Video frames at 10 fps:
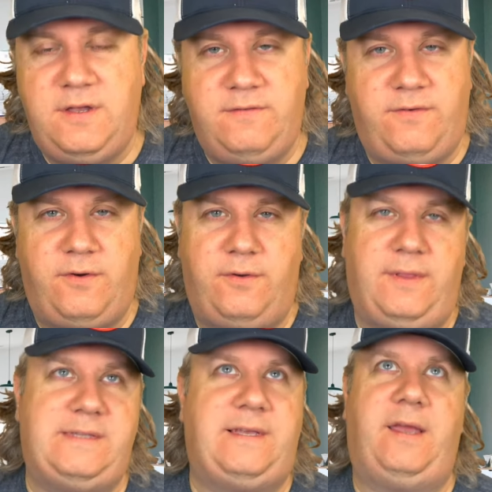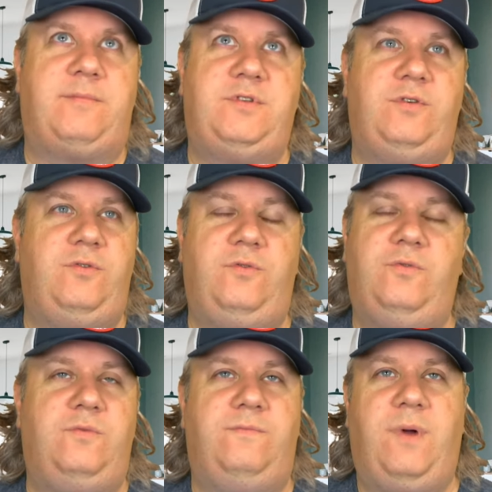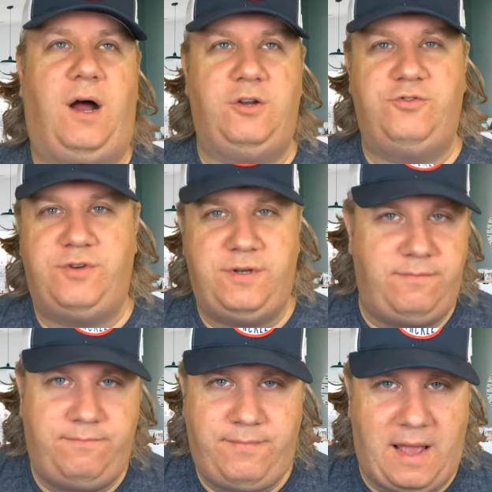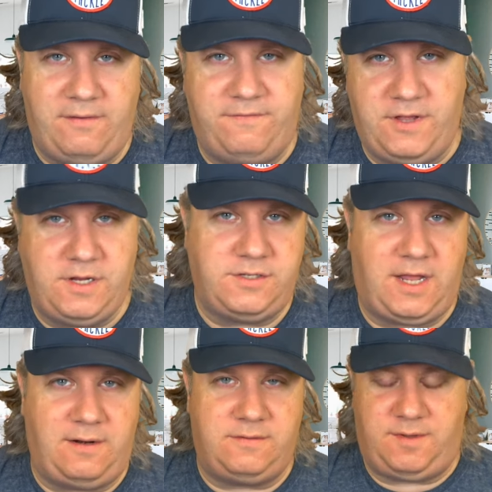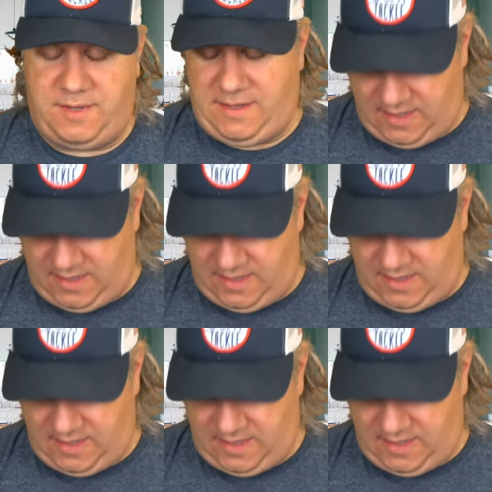for, let's say, up to one hundred pound fish. I don't know, something like